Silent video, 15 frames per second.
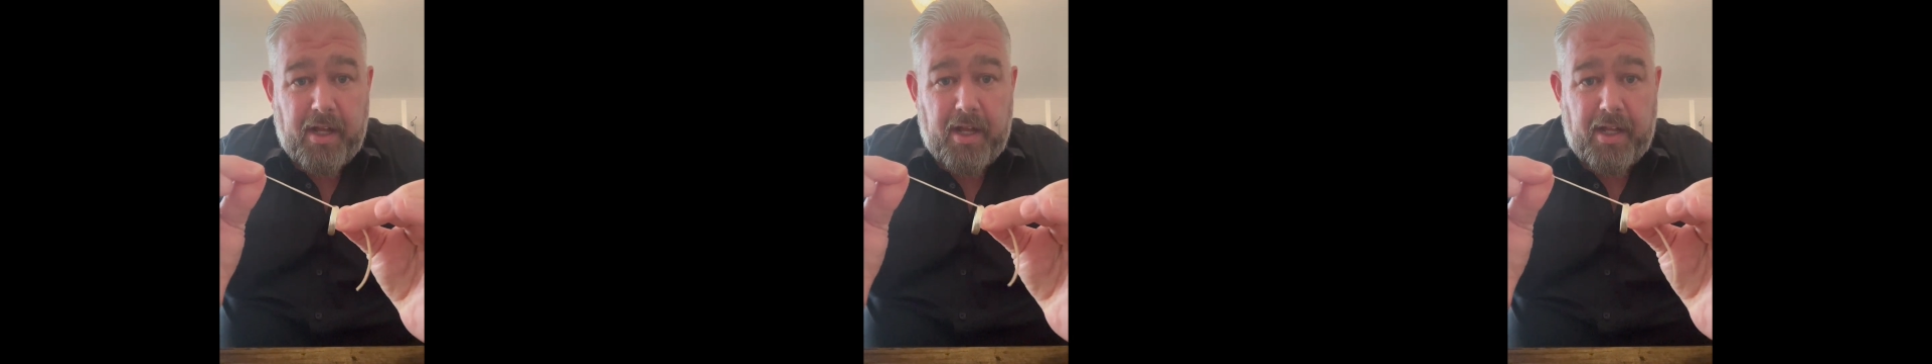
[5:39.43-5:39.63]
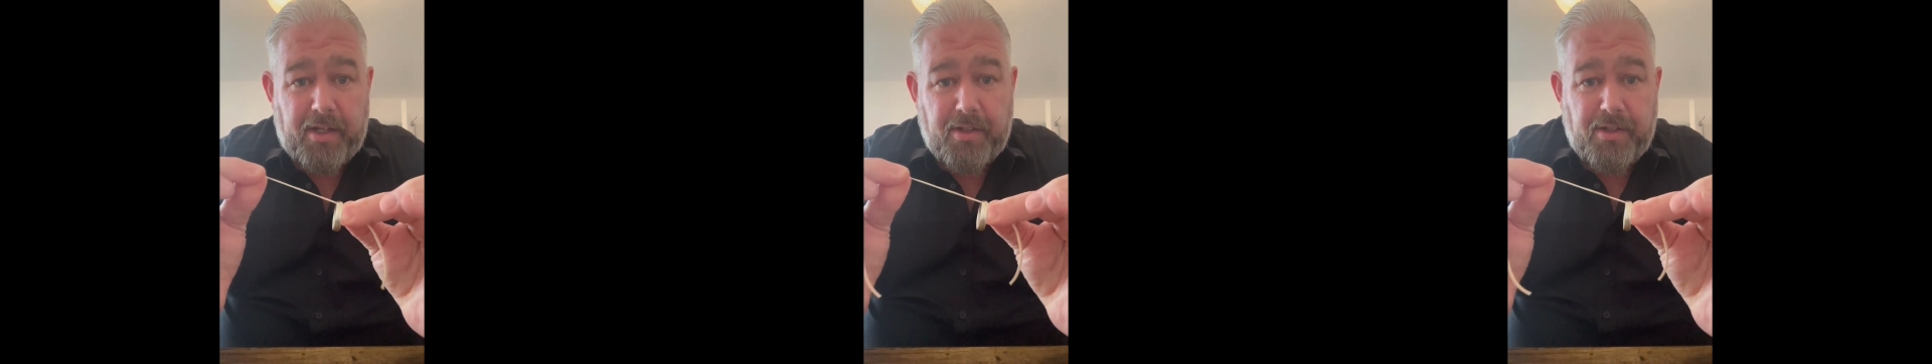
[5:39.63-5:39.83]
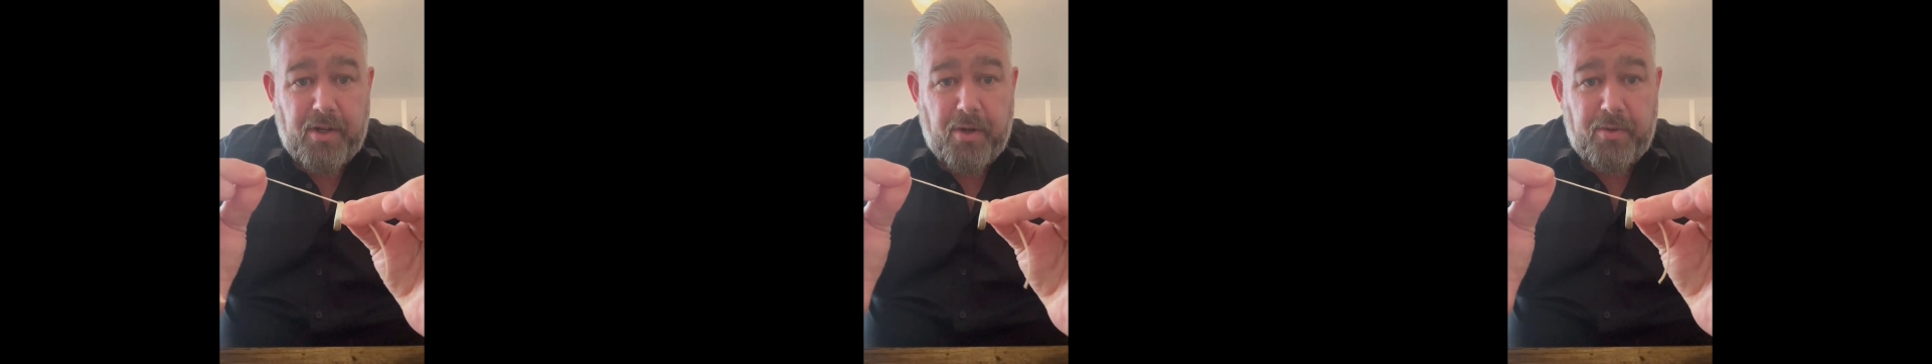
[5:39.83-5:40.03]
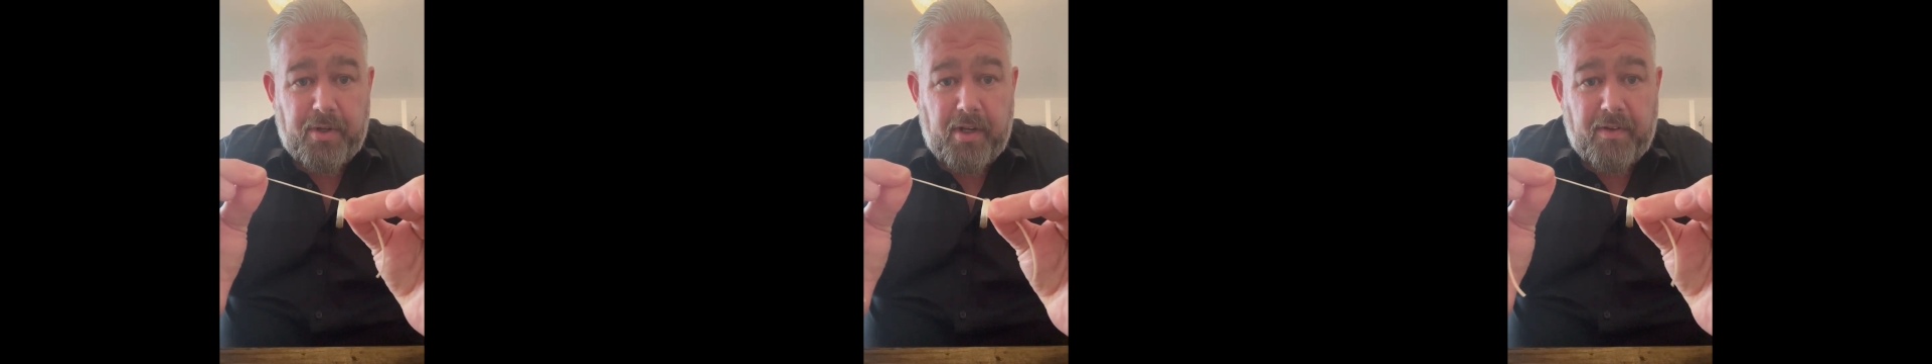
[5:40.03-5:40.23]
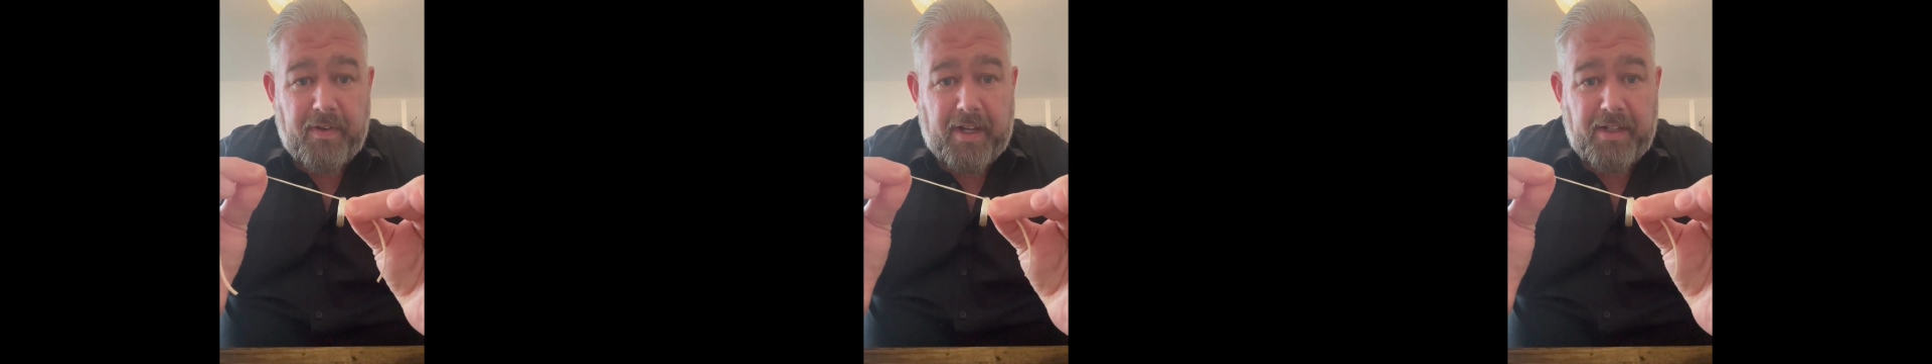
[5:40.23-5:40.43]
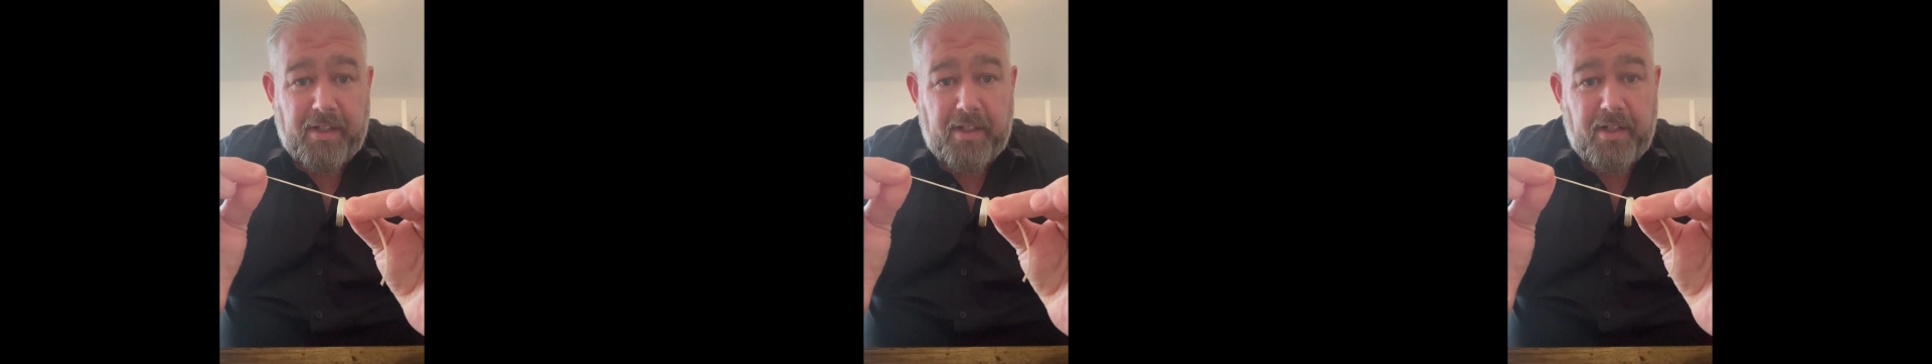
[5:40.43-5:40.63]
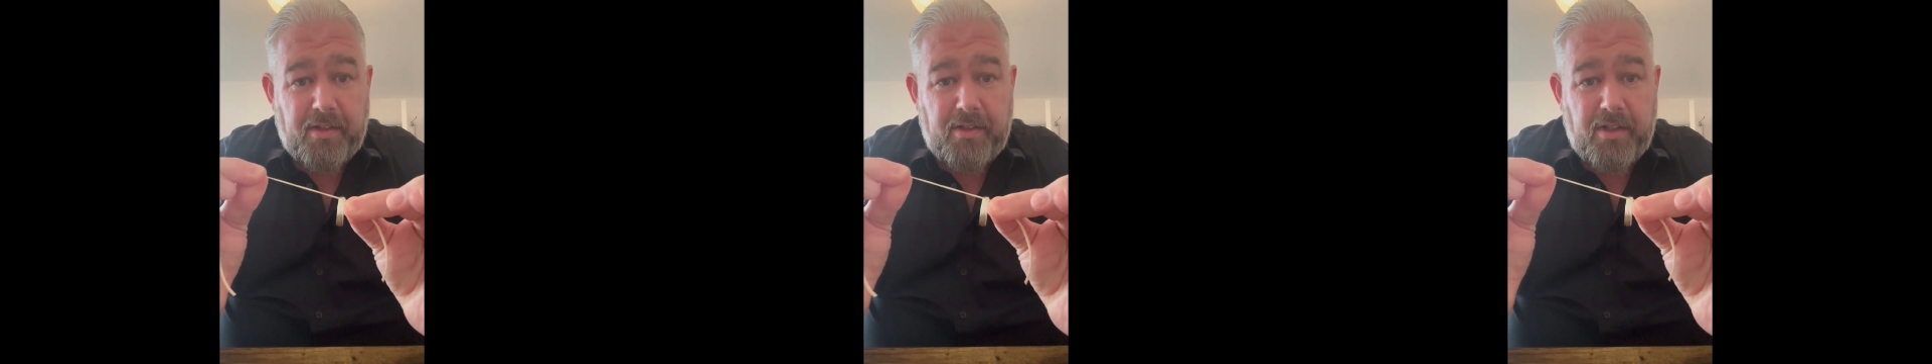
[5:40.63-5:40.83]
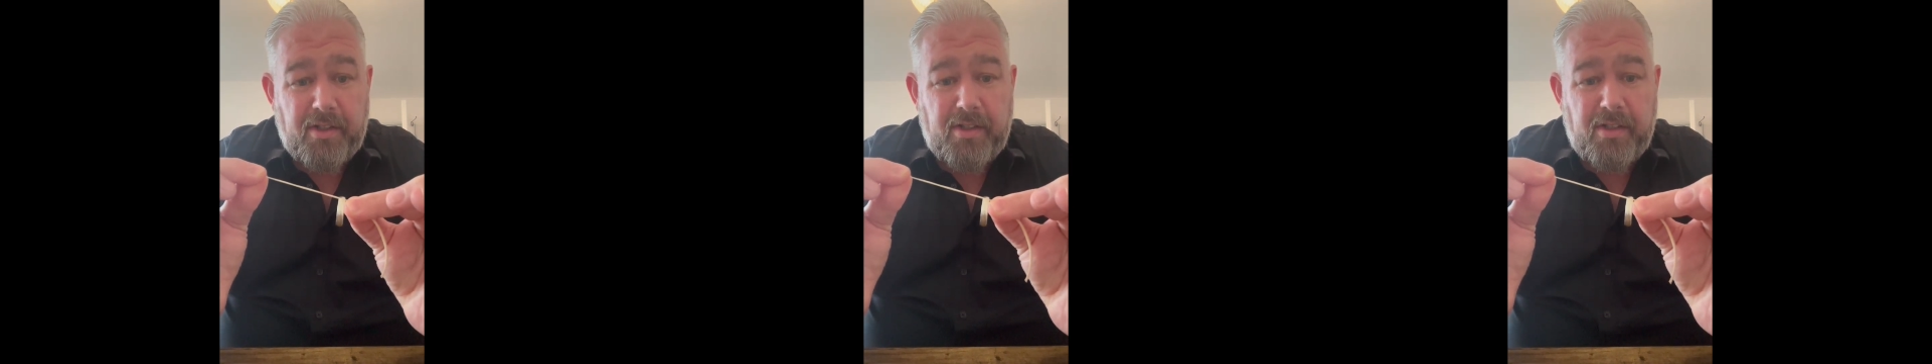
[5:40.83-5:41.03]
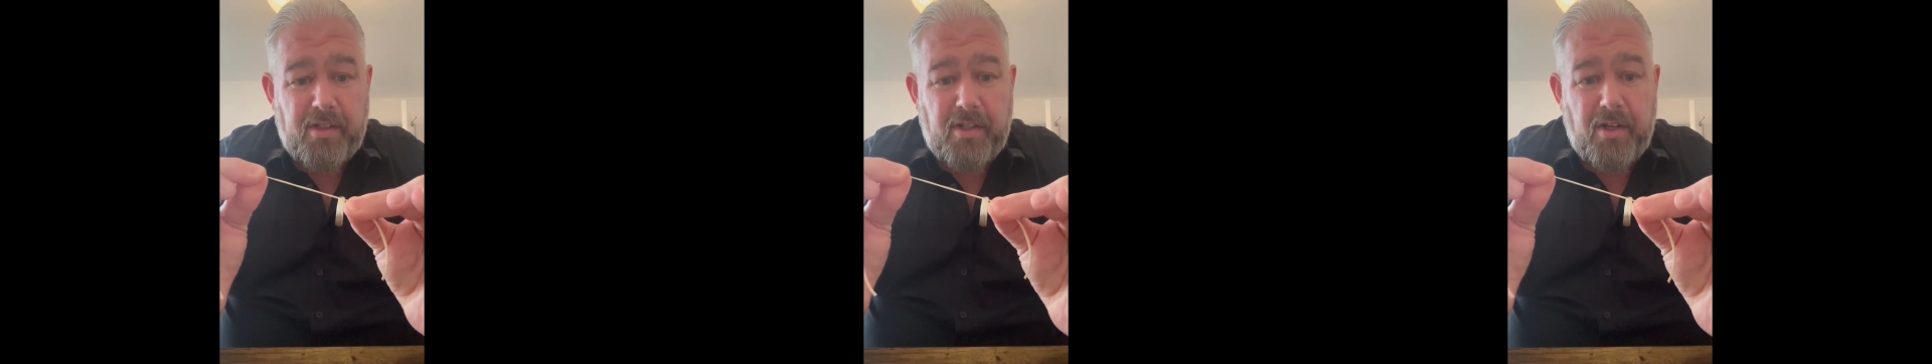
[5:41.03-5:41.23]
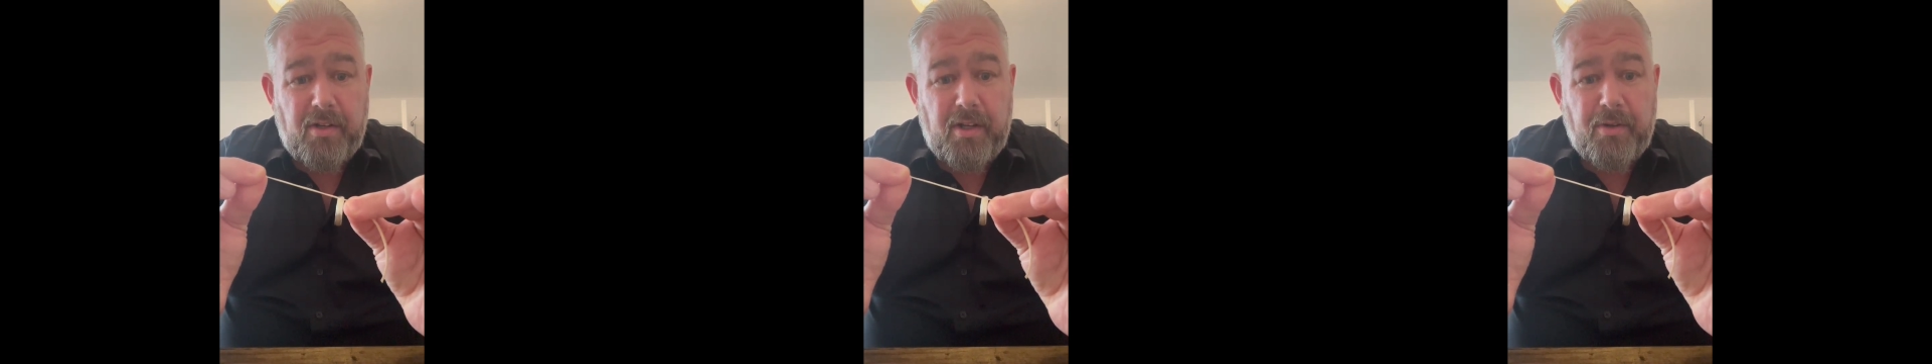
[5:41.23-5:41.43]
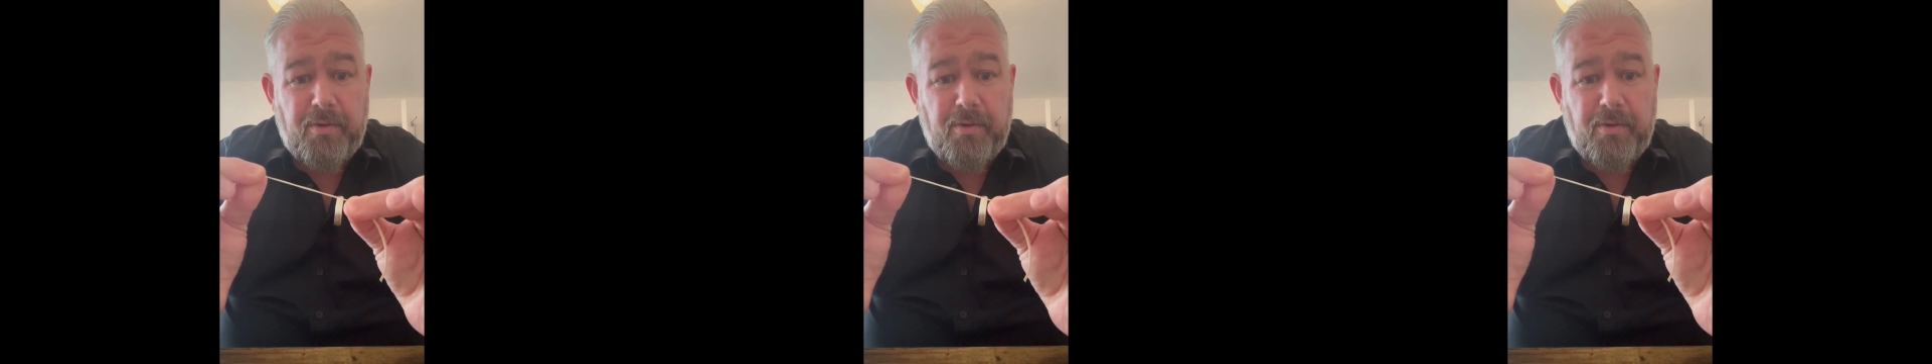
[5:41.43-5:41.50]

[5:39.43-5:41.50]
And as you hold it like that, you can just slowly